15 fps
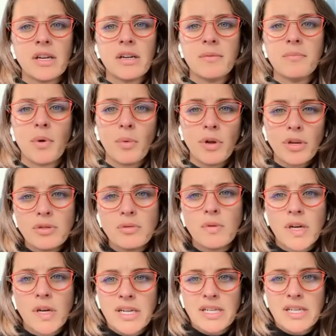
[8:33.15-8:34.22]
um, but we do
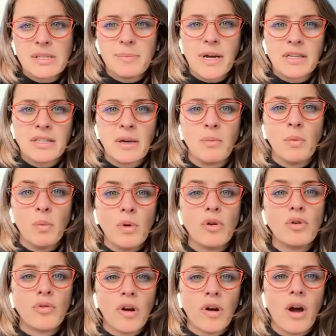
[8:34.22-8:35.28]
want to expect that we
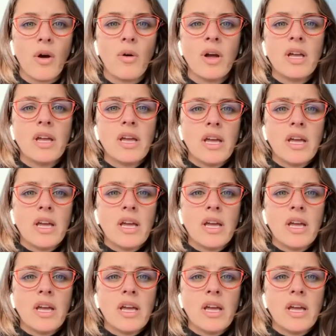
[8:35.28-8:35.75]
will grow